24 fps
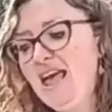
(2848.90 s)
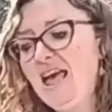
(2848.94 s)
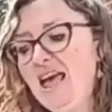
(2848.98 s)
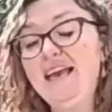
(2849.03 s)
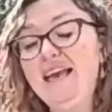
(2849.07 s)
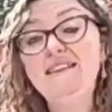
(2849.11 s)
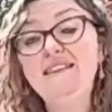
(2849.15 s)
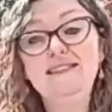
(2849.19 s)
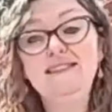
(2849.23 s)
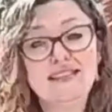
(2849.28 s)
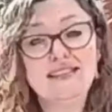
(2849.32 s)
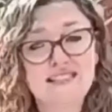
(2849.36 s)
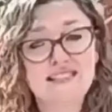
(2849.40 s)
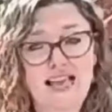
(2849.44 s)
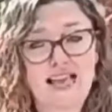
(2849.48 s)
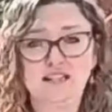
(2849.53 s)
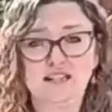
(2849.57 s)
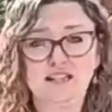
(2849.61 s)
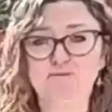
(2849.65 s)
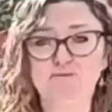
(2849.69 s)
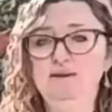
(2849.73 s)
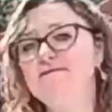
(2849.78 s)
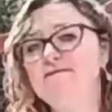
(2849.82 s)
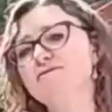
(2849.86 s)
In this
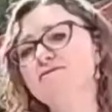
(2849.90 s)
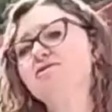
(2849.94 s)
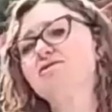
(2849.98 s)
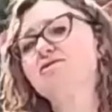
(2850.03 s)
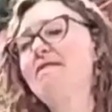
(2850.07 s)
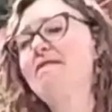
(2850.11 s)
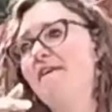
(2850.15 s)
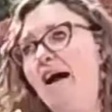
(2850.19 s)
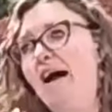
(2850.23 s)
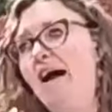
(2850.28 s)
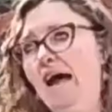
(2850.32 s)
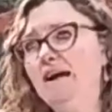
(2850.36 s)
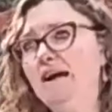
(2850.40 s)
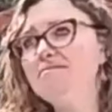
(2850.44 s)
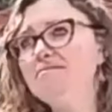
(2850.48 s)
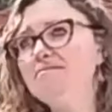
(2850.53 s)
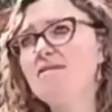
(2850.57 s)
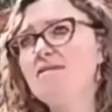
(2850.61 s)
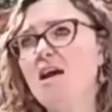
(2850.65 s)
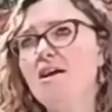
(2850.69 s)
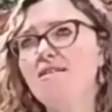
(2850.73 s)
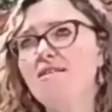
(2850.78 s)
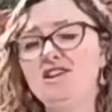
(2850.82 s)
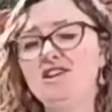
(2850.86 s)
catchment, the River Aire,
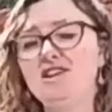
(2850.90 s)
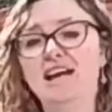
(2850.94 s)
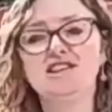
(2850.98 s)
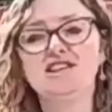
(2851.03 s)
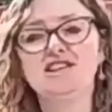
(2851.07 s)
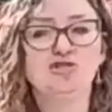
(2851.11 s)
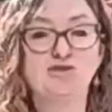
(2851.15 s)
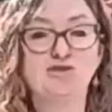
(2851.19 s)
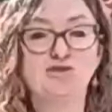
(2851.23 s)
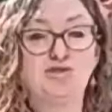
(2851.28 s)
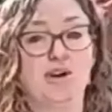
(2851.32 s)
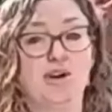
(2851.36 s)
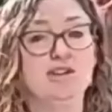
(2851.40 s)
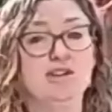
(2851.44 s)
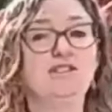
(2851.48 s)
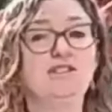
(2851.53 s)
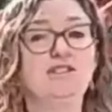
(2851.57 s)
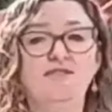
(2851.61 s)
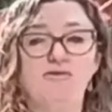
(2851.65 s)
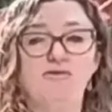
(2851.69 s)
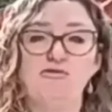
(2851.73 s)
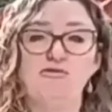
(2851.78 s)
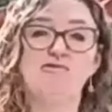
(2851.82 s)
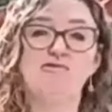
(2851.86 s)
the National Trust
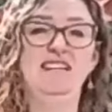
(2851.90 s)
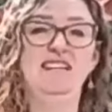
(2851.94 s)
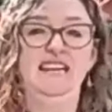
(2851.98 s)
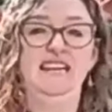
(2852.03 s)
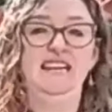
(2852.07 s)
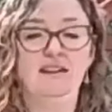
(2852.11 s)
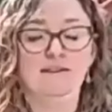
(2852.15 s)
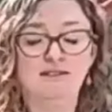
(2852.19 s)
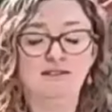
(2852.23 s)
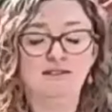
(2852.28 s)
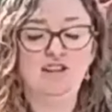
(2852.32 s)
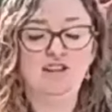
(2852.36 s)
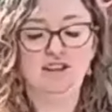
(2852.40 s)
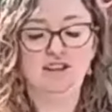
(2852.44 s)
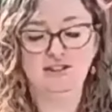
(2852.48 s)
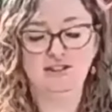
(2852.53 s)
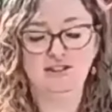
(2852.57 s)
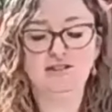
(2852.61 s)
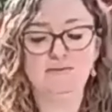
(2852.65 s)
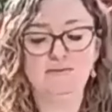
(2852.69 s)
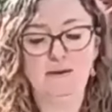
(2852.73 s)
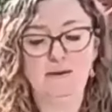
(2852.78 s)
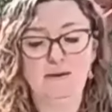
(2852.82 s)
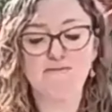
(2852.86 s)
have already done
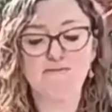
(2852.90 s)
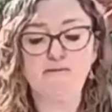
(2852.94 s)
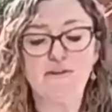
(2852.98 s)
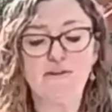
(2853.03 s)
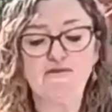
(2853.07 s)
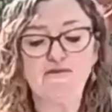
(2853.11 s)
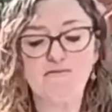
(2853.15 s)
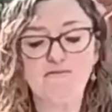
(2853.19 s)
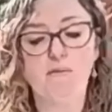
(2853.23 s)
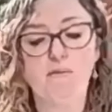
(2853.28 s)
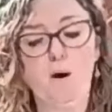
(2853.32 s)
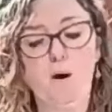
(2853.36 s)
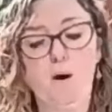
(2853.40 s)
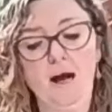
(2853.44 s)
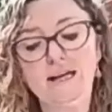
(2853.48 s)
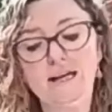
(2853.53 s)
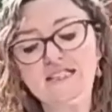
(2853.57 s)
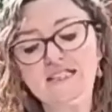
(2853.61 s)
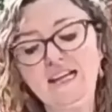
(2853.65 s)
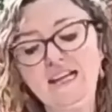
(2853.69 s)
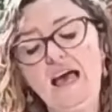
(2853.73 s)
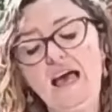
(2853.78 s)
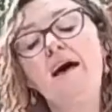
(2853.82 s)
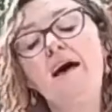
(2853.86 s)
some improvement works,
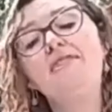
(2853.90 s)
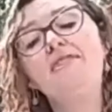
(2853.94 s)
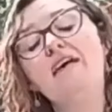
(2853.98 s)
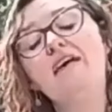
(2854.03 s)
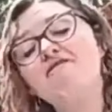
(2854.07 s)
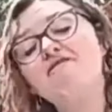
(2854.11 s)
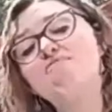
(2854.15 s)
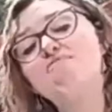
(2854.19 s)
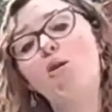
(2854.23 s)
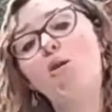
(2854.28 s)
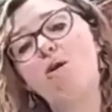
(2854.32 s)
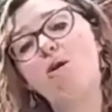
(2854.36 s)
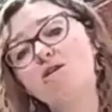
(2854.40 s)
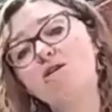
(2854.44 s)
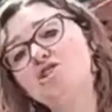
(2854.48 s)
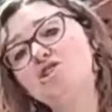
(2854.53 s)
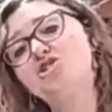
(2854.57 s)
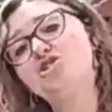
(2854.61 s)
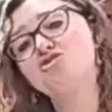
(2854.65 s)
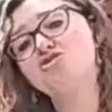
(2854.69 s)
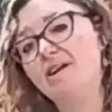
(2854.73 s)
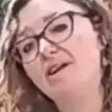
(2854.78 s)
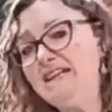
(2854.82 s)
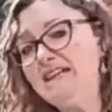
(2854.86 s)
and they've blocked
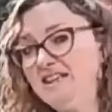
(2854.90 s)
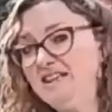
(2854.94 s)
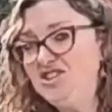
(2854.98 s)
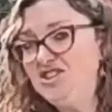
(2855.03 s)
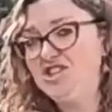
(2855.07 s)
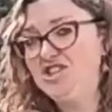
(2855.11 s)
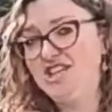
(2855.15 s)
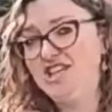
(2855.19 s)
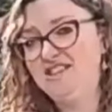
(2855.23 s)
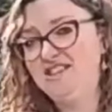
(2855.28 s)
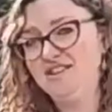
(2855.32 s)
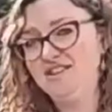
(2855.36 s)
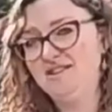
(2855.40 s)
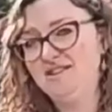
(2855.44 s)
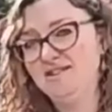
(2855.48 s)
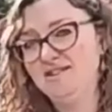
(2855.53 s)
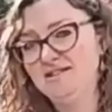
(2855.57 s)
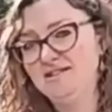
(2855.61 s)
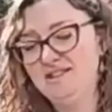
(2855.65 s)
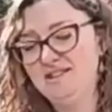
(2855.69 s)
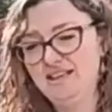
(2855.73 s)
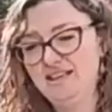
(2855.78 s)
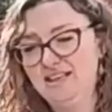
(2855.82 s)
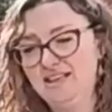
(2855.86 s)
drainage
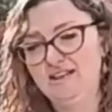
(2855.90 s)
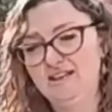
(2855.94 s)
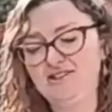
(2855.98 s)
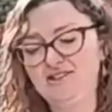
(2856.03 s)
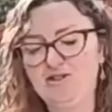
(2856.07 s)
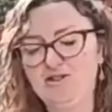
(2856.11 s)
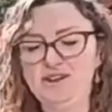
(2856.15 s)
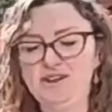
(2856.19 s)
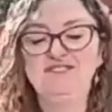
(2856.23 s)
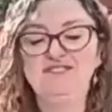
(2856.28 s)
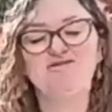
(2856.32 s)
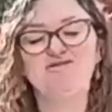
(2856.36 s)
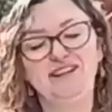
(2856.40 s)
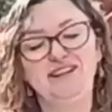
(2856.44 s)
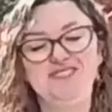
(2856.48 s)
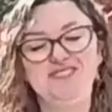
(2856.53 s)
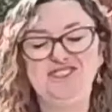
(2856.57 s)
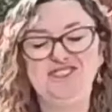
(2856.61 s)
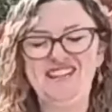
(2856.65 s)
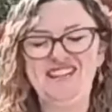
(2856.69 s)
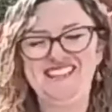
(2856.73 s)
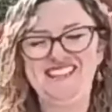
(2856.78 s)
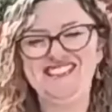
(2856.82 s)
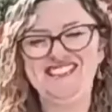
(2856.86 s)

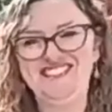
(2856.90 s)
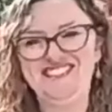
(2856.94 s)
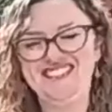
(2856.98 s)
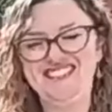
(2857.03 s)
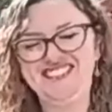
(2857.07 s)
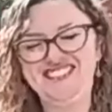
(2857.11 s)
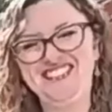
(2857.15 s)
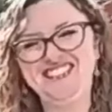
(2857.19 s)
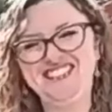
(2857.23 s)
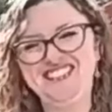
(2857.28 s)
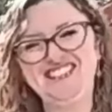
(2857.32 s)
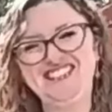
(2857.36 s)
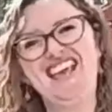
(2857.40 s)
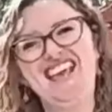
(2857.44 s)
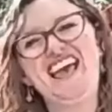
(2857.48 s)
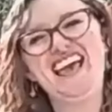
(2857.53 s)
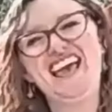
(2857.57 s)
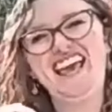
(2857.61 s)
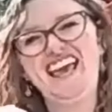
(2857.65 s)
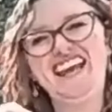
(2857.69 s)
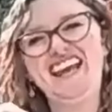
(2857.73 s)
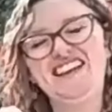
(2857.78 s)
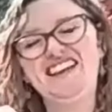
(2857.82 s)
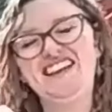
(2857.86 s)
ditches
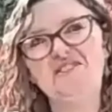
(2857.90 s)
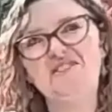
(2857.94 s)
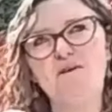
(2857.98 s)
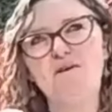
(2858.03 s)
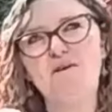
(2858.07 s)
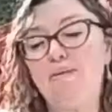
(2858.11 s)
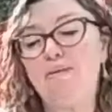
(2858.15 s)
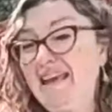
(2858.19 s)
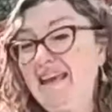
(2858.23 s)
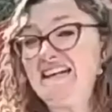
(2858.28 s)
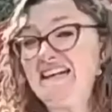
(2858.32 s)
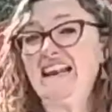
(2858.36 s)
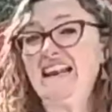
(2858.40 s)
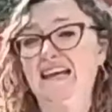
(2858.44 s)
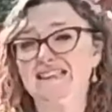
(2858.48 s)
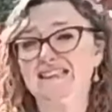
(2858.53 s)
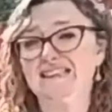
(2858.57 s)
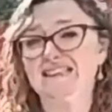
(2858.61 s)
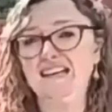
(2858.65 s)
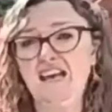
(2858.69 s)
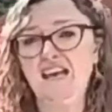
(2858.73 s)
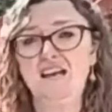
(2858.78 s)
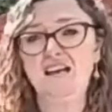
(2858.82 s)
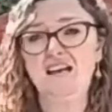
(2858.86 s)
in the peatland.
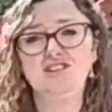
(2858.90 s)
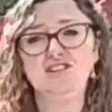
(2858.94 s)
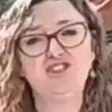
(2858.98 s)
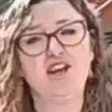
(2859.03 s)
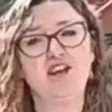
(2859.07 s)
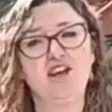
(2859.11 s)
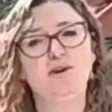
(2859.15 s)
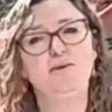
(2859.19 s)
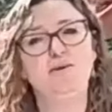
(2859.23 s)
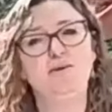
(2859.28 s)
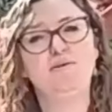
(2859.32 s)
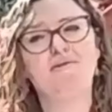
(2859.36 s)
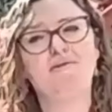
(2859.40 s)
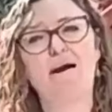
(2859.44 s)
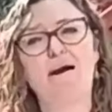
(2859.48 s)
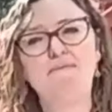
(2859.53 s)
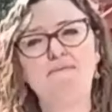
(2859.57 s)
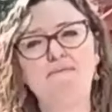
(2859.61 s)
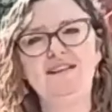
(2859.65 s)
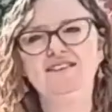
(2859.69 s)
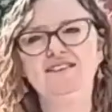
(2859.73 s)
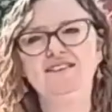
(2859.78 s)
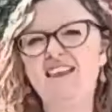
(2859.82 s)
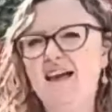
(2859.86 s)
So that
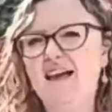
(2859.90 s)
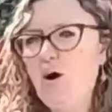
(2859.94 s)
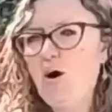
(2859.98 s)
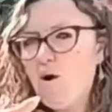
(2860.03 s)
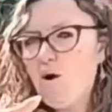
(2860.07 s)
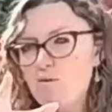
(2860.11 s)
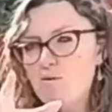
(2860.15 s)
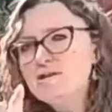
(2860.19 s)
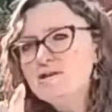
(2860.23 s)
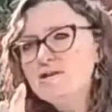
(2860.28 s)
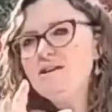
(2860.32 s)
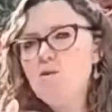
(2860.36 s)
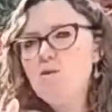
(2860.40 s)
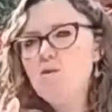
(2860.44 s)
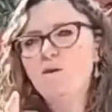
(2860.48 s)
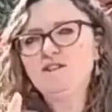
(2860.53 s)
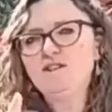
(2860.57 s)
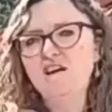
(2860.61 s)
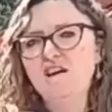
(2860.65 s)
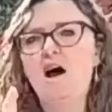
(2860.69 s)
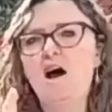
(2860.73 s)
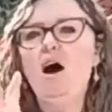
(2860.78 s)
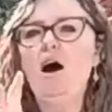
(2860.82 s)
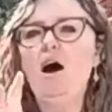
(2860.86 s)
means they're holding
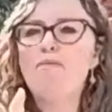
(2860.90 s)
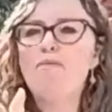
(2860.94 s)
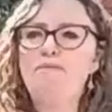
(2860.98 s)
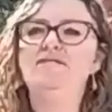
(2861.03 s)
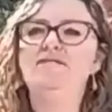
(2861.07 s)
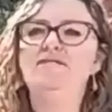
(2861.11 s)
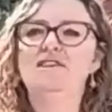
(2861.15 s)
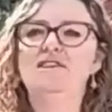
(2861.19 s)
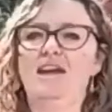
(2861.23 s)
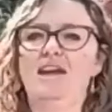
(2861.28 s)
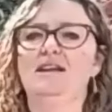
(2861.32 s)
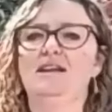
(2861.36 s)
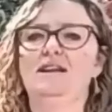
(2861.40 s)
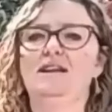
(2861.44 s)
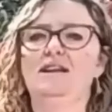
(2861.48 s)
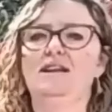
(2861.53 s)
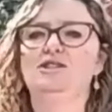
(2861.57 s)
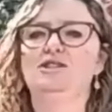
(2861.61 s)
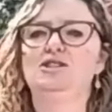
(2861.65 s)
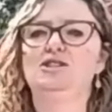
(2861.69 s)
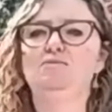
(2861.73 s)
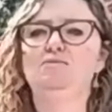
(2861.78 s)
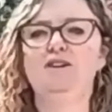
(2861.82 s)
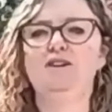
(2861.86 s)
water up in the catchment
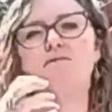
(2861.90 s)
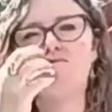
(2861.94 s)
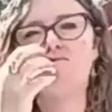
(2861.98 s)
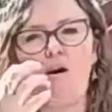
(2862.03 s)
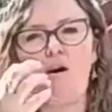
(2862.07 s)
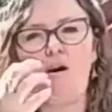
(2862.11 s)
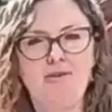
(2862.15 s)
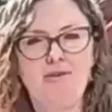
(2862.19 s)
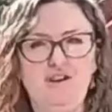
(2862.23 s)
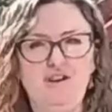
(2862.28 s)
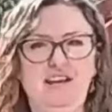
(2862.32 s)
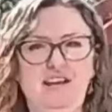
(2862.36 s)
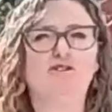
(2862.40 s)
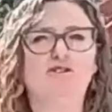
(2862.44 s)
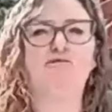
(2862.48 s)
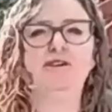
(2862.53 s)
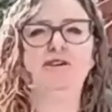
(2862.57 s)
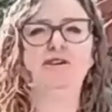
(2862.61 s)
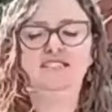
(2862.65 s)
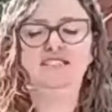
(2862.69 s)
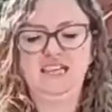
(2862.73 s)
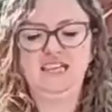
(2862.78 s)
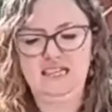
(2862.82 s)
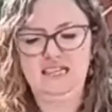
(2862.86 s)
rather than
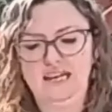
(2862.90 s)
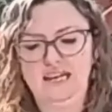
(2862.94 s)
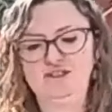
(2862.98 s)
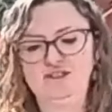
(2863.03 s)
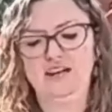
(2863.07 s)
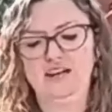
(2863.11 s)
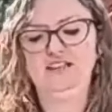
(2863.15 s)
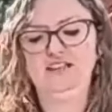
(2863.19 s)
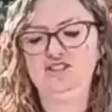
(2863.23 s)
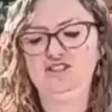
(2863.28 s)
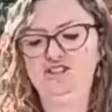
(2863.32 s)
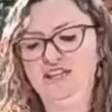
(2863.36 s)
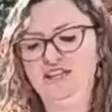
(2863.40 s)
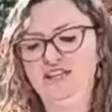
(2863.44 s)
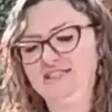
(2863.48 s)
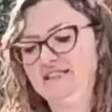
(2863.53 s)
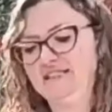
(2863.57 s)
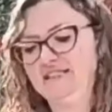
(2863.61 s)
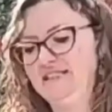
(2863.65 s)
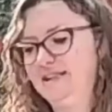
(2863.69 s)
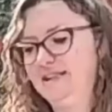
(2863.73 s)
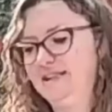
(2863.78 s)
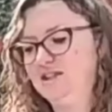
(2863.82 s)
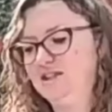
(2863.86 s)
increasing that drainage
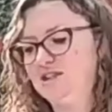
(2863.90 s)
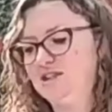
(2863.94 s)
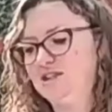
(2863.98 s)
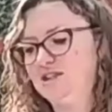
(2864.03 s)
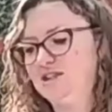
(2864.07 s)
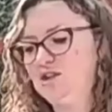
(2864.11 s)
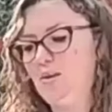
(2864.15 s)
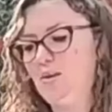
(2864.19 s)
density in the top.